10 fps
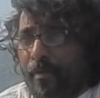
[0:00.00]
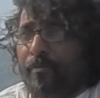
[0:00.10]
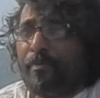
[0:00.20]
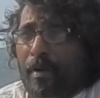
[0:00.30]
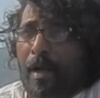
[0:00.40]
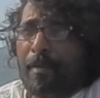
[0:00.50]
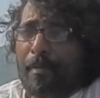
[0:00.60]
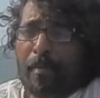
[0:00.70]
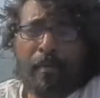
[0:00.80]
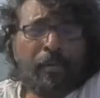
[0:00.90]
if
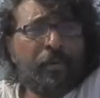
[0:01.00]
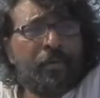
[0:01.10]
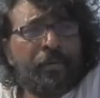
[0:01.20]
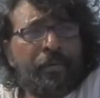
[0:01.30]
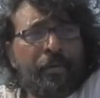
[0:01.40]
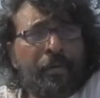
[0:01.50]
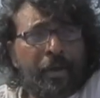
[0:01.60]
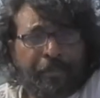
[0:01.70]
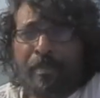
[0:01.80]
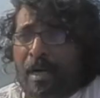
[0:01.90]
I
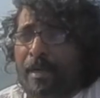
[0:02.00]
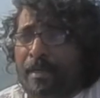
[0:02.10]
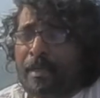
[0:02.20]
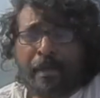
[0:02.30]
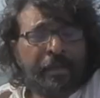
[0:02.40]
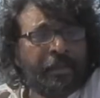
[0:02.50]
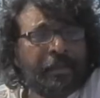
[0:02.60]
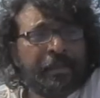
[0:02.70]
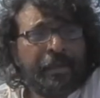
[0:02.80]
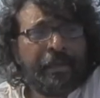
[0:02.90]
am right, and
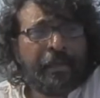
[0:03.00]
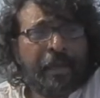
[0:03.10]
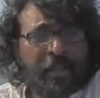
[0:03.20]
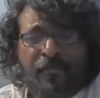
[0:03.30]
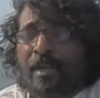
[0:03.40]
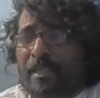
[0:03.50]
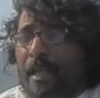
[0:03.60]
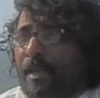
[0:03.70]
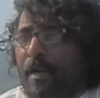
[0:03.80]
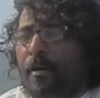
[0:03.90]
as far
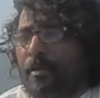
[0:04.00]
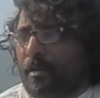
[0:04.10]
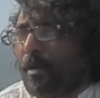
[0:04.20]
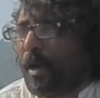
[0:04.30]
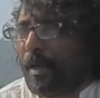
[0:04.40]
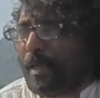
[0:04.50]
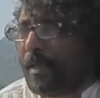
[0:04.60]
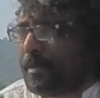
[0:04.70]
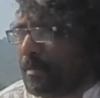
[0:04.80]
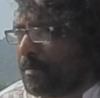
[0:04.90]
as I can, I
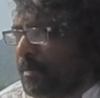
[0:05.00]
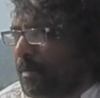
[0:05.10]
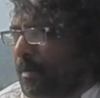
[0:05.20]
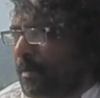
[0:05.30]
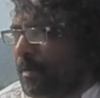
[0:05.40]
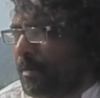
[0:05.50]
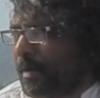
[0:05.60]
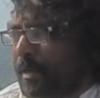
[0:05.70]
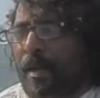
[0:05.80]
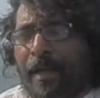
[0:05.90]
can uh,
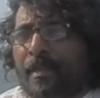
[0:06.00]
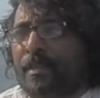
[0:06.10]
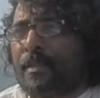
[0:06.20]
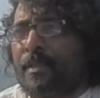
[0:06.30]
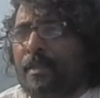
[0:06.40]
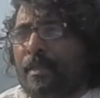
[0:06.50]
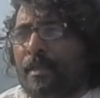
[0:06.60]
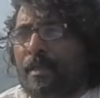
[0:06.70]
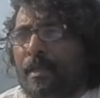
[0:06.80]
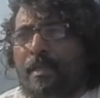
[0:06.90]
recollect,
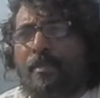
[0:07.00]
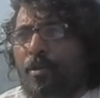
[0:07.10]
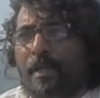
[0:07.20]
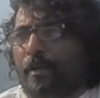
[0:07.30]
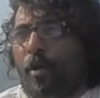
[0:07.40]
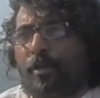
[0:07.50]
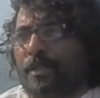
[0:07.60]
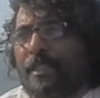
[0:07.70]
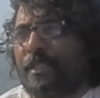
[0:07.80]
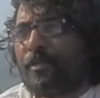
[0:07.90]
he's not
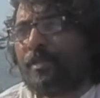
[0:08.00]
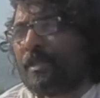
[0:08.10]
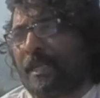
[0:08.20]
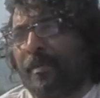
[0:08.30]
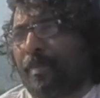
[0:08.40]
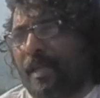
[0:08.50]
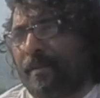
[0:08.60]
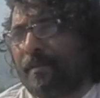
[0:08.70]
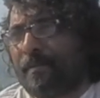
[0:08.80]
gotten into screenplay,